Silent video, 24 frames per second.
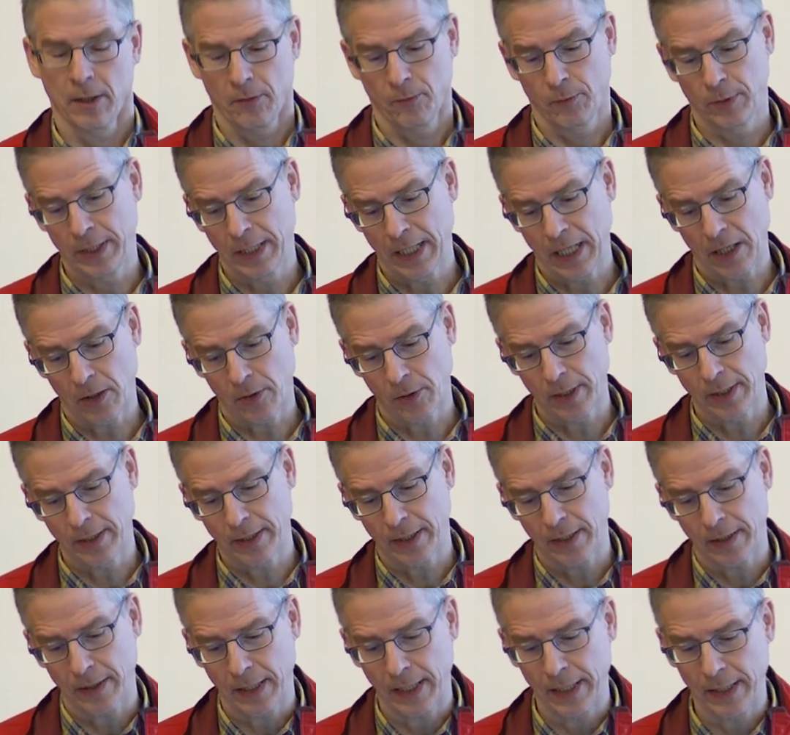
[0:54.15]
We now in
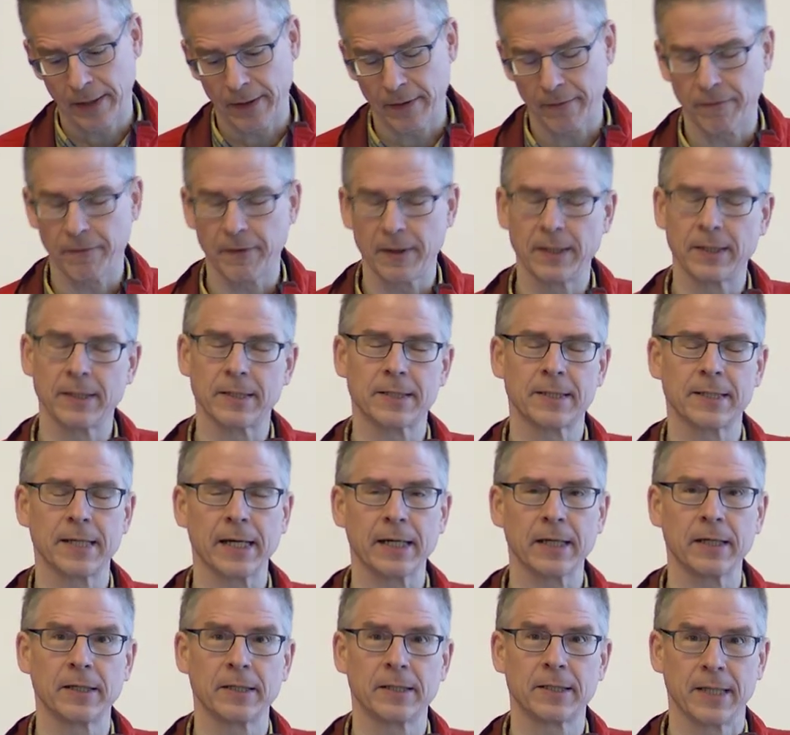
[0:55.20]
a in a in a
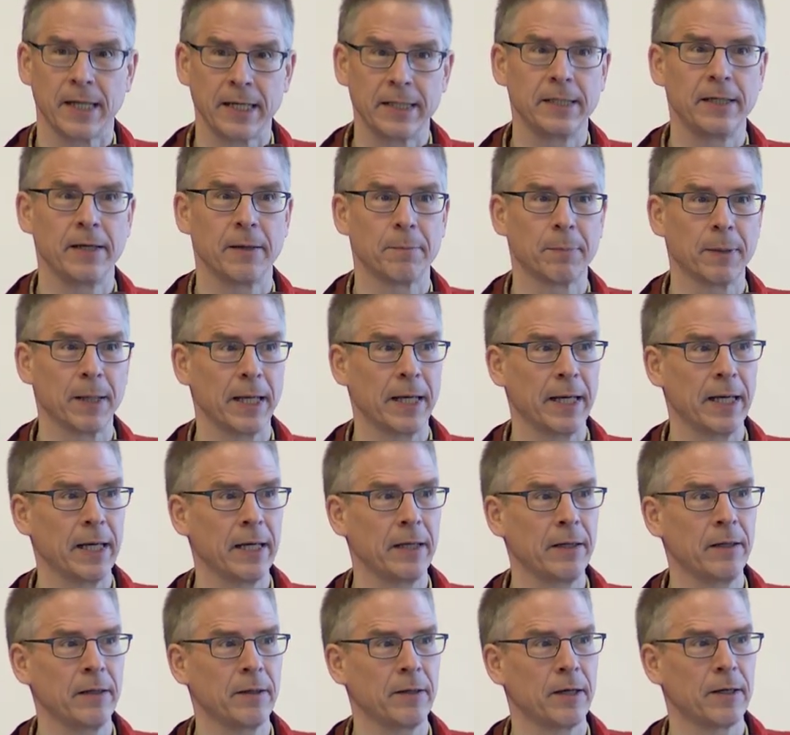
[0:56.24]
second 10-year
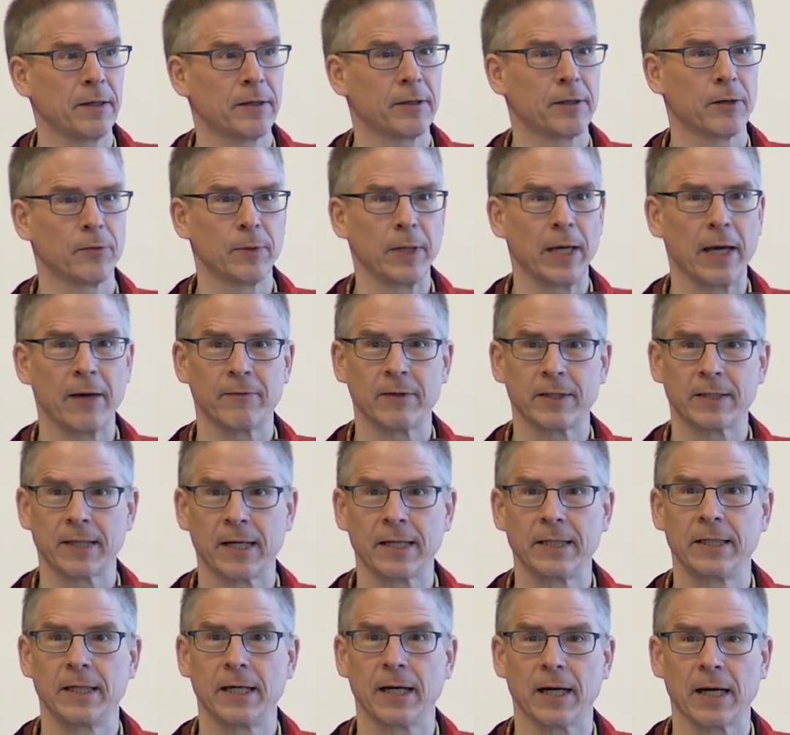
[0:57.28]
plan, uh, so we have a
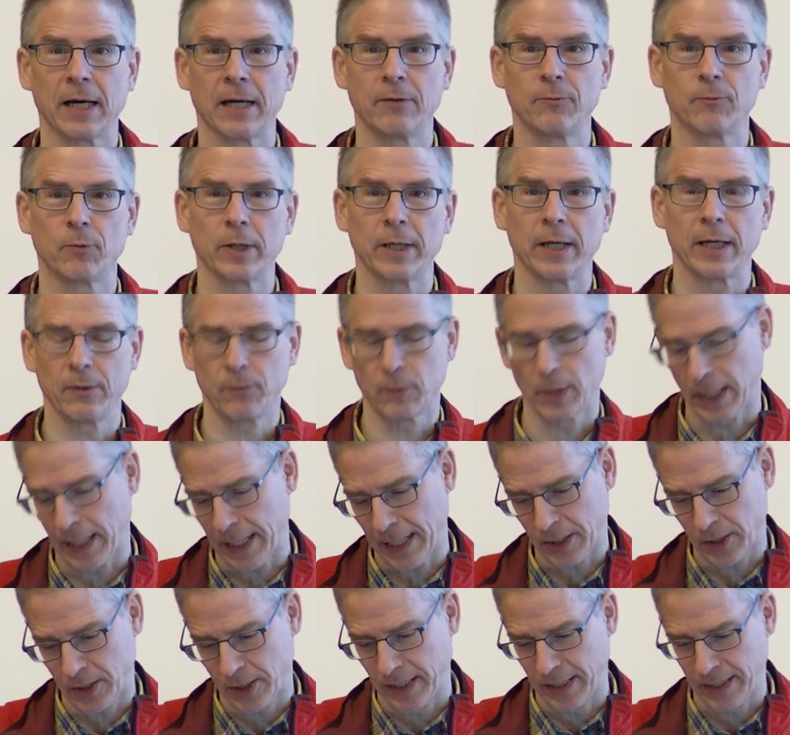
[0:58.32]
10-year runway. Well,
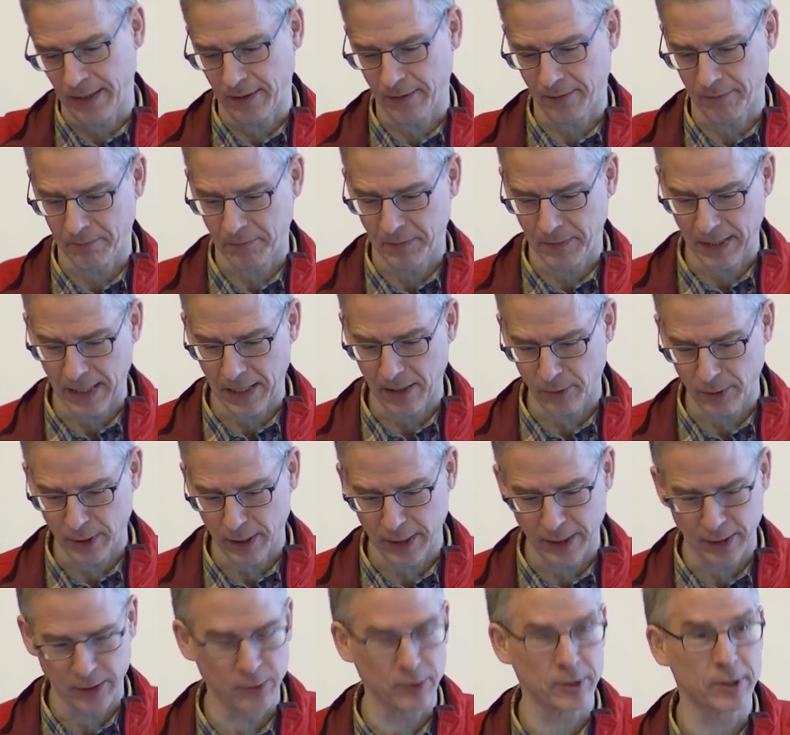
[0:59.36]
actually uh, now it's
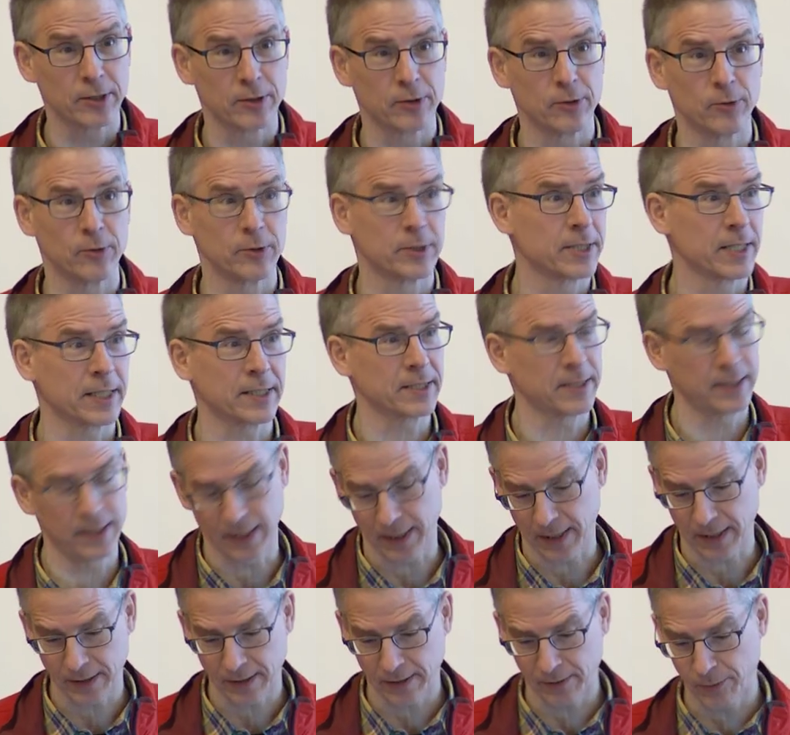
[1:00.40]
reduced to six
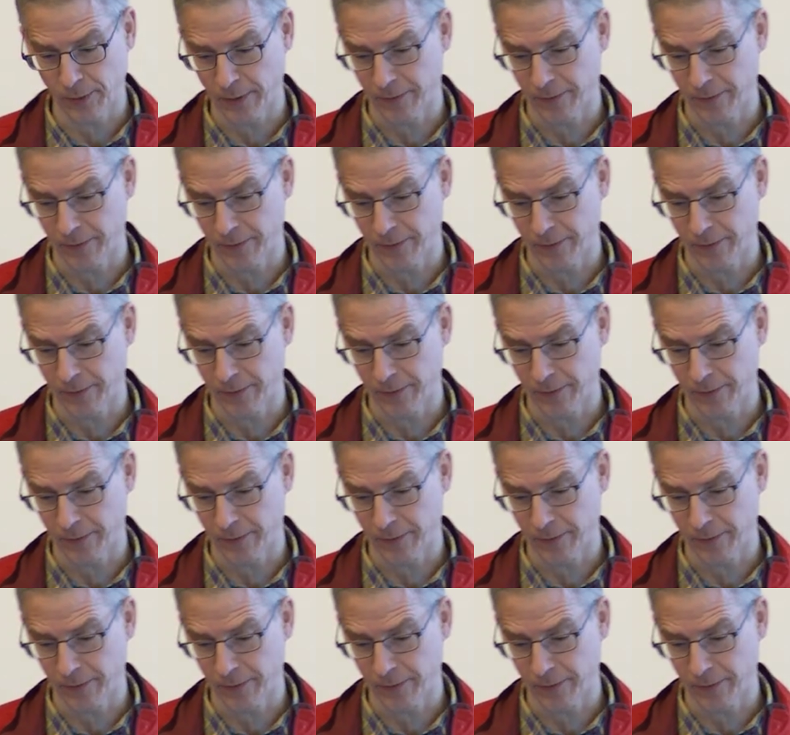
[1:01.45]
years.